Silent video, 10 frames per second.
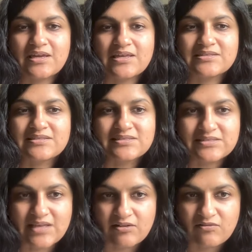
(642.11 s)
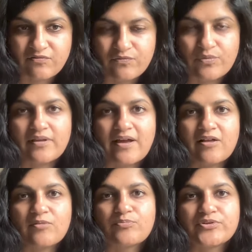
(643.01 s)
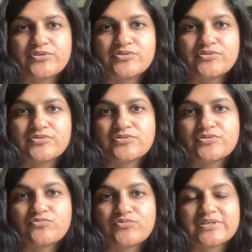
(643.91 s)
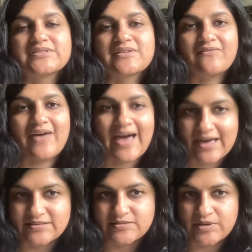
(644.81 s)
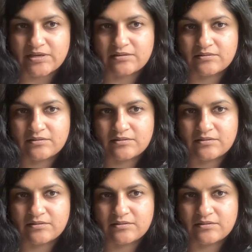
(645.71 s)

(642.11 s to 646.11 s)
itself will help reduce risk of asthma.